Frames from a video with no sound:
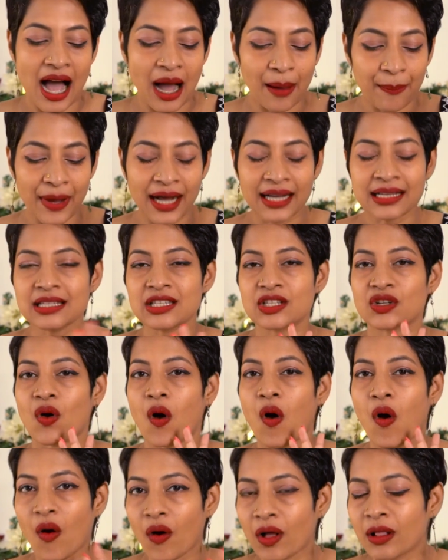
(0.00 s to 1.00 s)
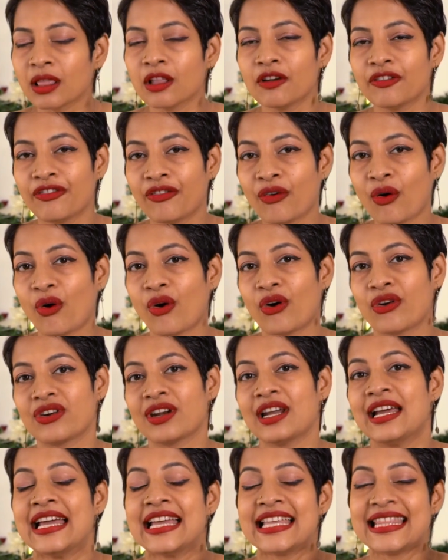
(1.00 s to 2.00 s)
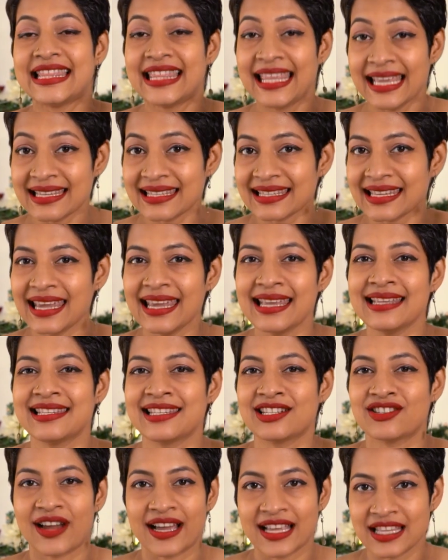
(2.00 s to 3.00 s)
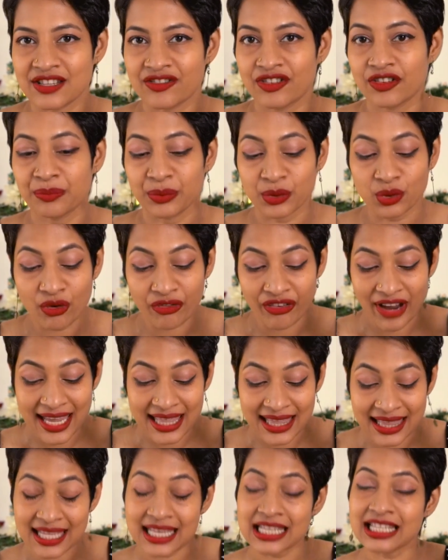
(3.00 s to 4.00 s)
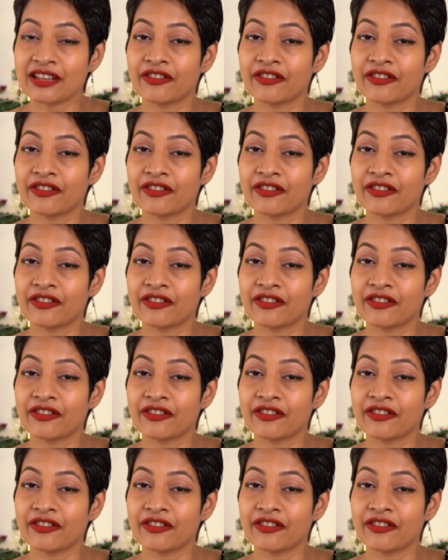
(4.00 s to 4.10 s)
Amongst all the four, this is transfer proof, and this